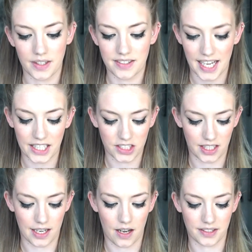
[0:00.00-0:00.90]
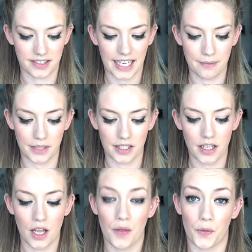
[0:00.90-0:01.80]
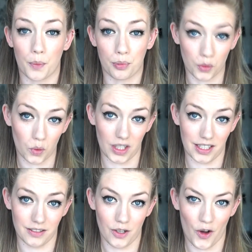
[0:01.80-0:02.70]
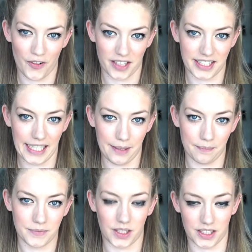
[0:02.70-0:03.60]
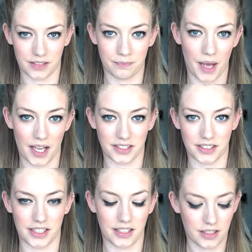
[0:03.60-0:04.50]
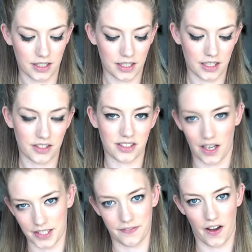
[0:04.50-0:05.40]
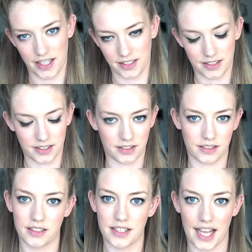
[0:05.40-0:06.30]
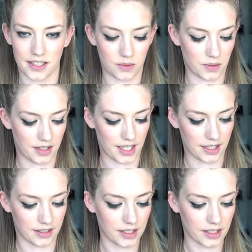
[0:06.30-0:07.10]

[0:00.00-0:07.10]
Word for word: Second to last statement, the brawler of our team, so the person that starts fights and that sort of thing.